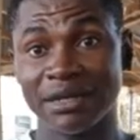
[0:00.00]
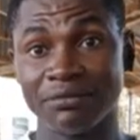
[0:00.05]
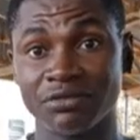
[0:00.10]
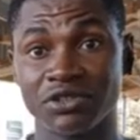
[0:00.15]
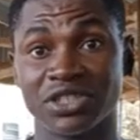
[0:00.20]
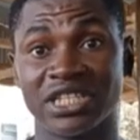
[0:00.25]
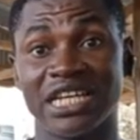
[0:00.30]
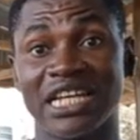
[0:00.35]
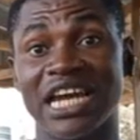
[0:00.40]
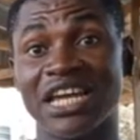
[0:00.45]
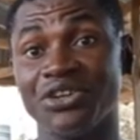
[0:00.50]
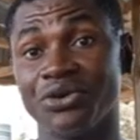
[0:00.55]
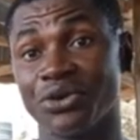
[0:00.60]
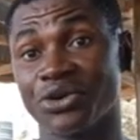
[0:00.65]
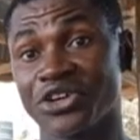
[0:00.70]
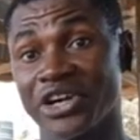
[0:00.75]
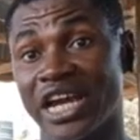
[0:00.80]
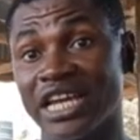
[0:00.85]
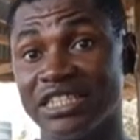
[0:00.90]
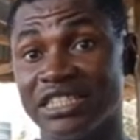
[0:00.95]
them together, you
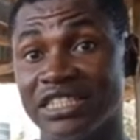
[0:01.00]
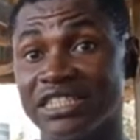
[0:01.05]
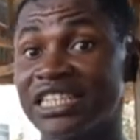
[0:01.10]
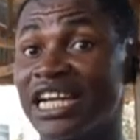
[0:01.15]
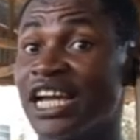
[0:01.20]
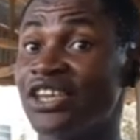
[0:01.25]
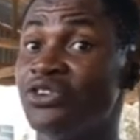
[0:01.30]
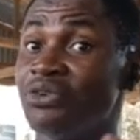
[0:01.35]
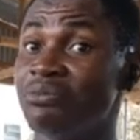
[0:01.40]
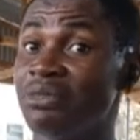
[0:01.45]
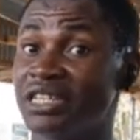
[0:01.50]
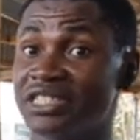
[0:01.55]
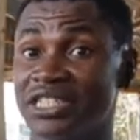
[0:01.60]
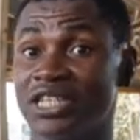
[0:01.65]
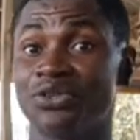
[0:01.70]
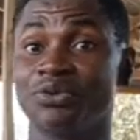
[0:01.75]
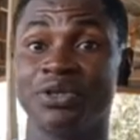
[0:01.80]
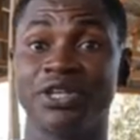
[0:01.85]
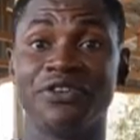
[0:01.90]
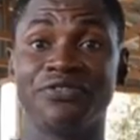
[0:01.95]
grind it, and you mix
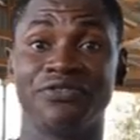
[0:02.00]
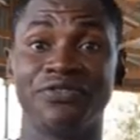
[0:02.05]
it with the